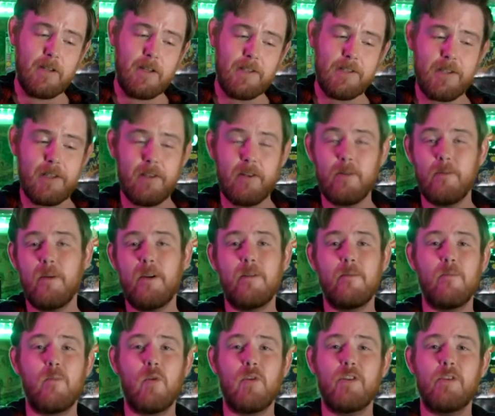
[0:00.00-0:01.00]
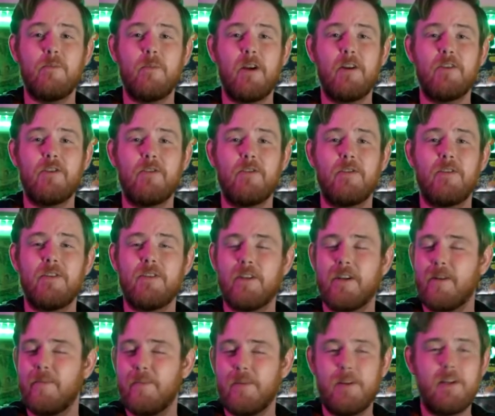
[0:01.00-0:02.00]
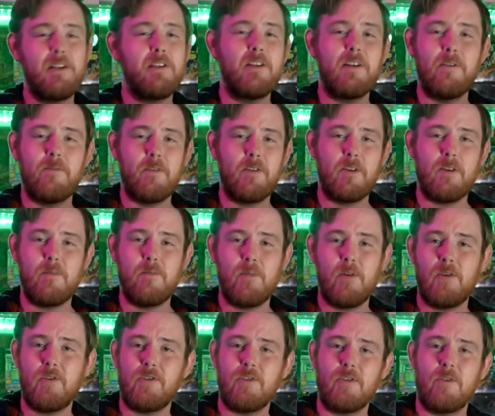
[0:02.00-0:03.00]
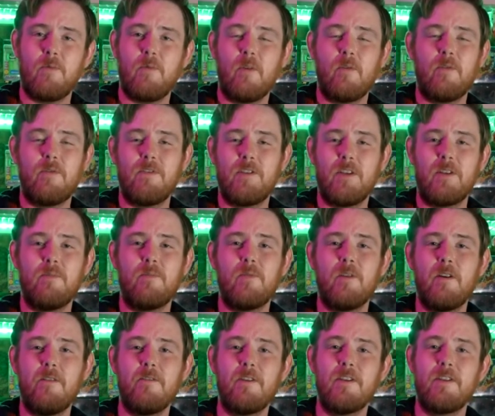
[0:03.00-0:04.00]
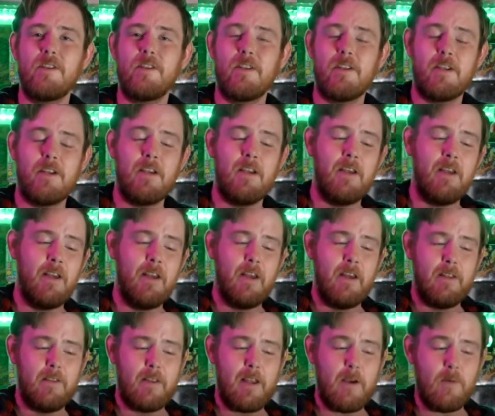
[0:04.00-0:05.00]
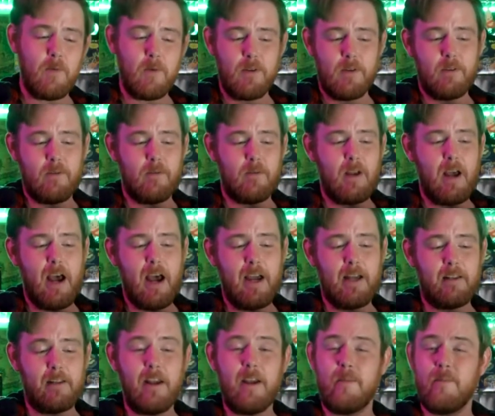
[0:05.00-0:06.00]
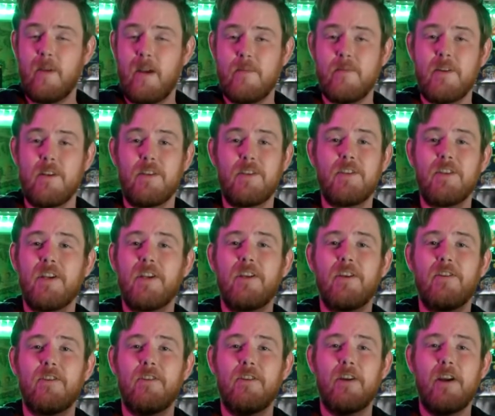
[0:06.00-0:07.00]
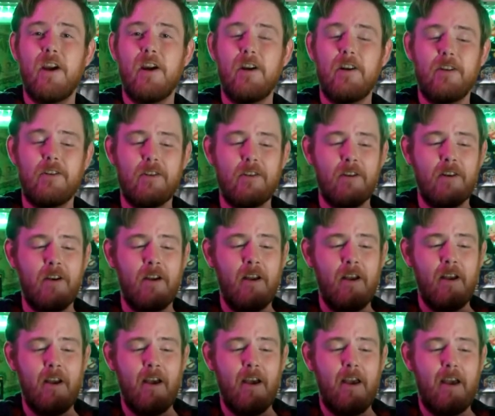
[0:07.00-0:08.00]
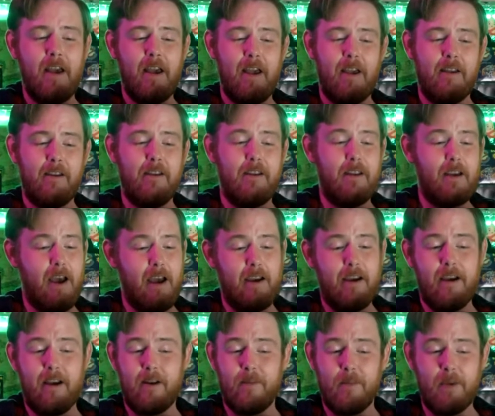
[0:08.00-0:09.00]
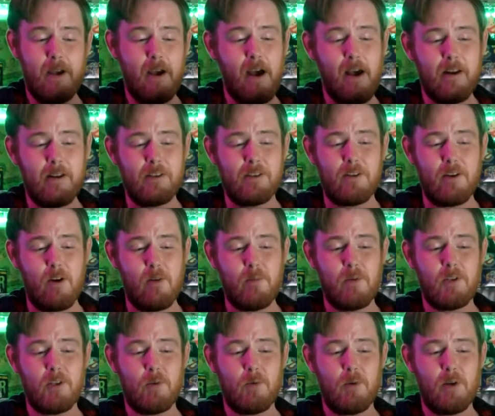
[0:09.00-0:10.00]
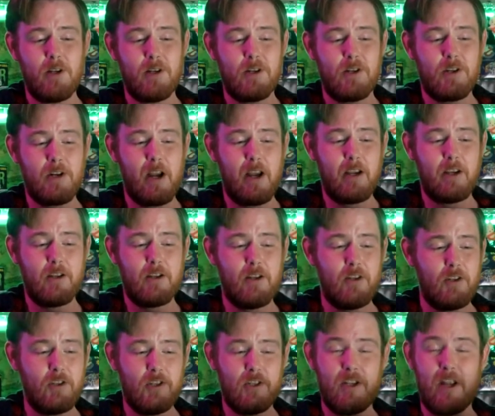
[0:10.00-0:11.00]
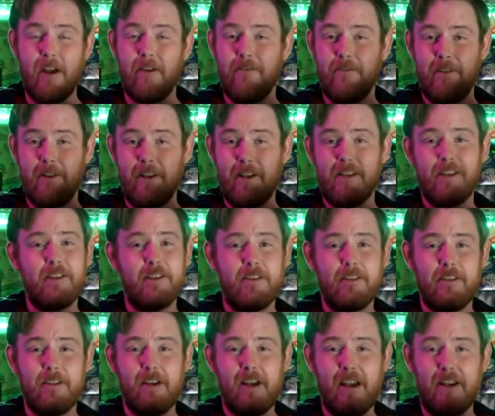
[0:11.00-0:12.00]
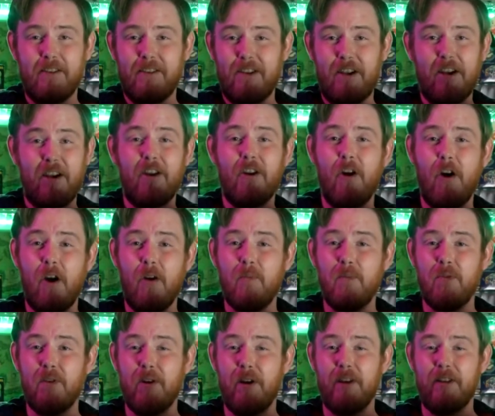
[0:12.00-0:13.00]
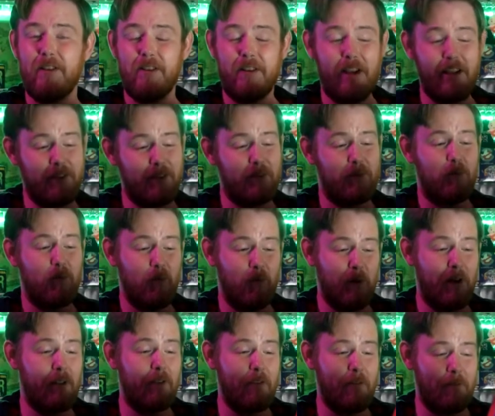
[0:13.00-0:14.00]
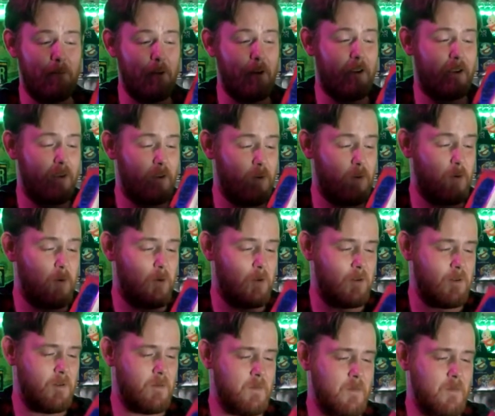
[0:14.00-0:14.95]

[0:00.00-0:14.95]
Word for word: It's a little bit more special. It's a completely different composure than what we've seen previously. That would highlight maybe a singular character. And I gotta be honest, I almost wish I could just have this as like an art print. That's really freaking cool.